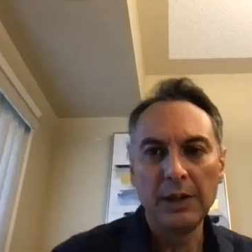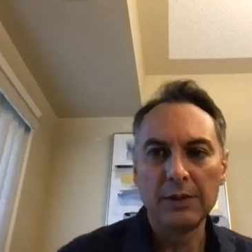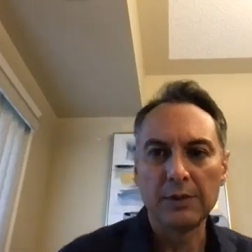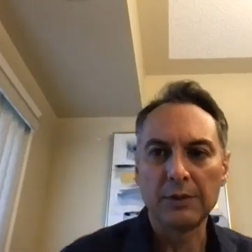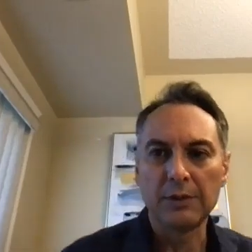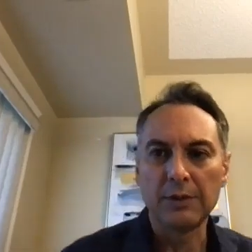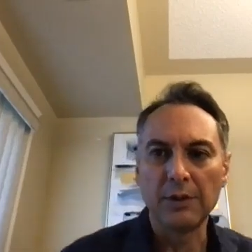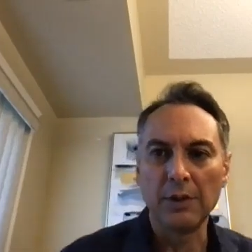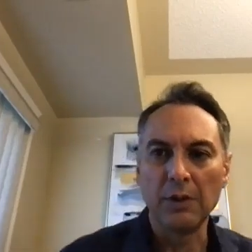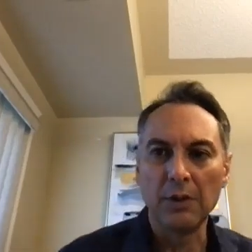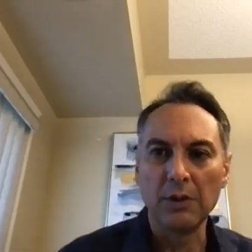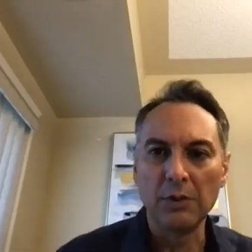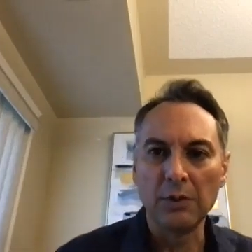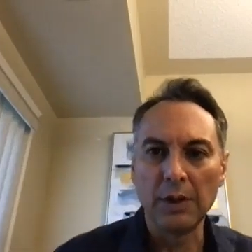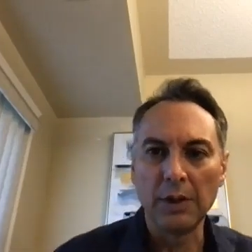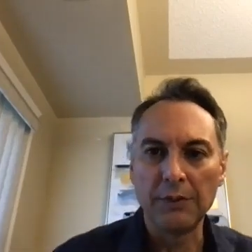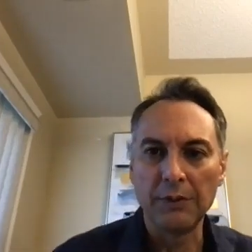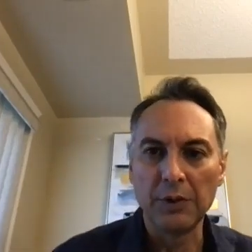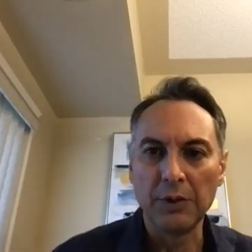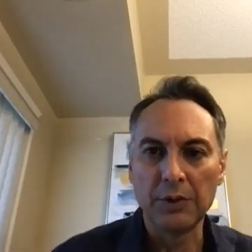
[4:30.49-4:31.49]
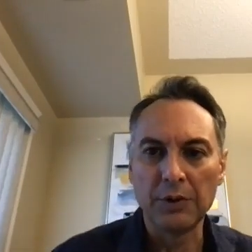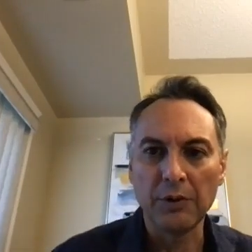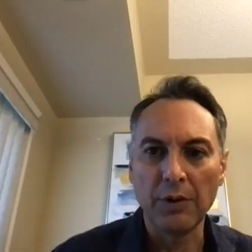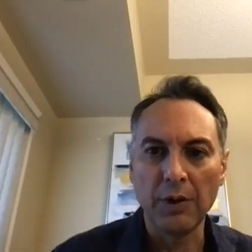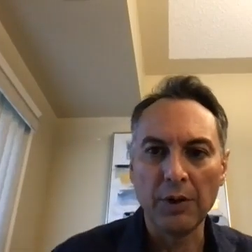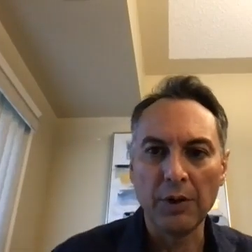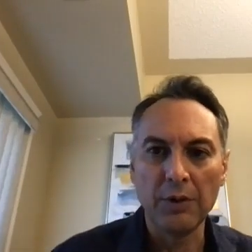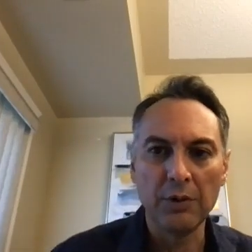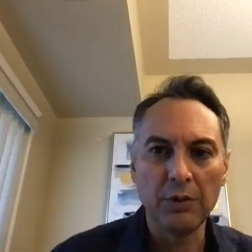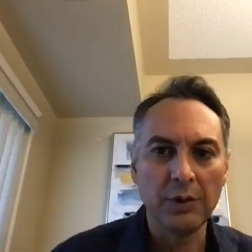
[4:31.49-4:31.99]
So if you're in
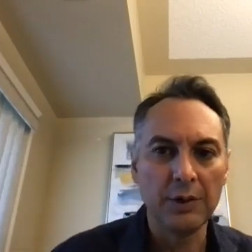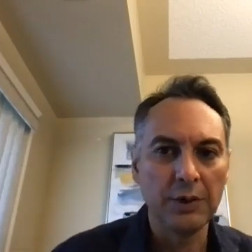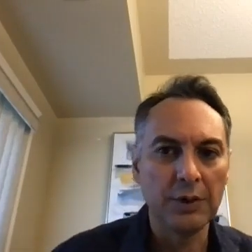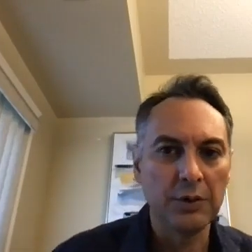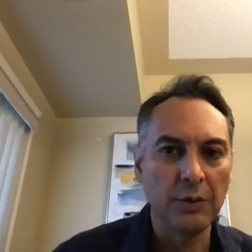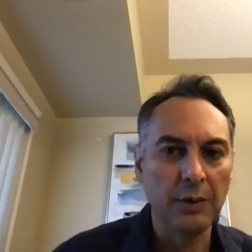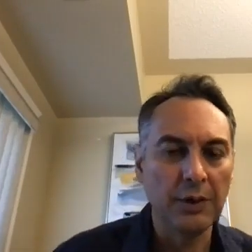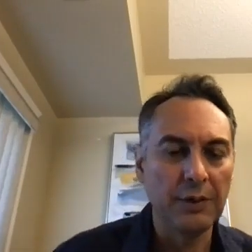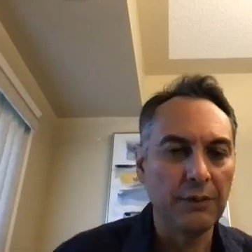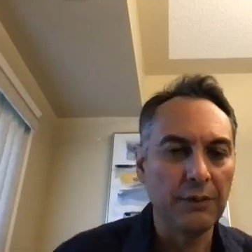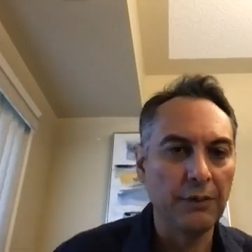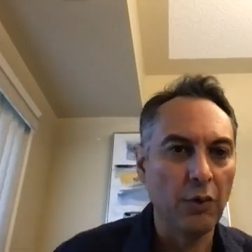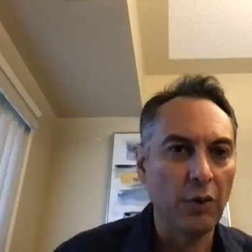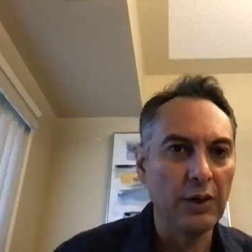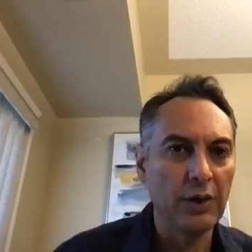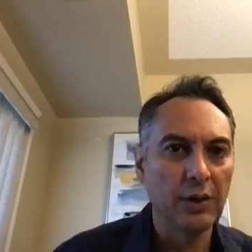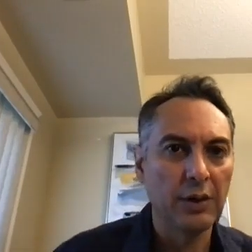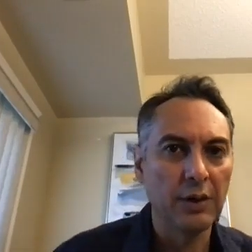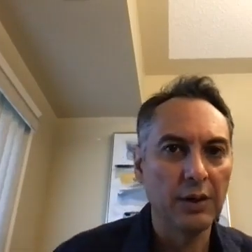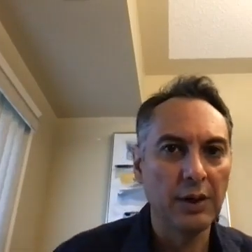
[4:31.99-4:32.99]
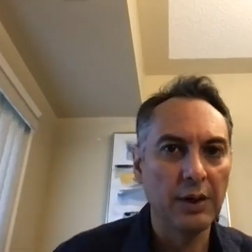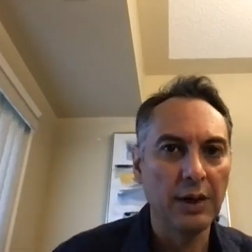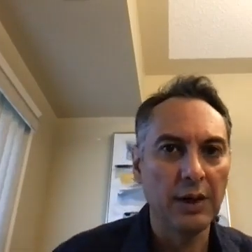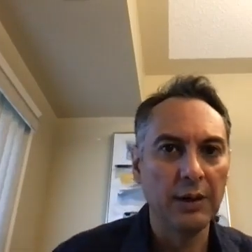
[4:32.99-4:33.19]
Toronto on the 24th,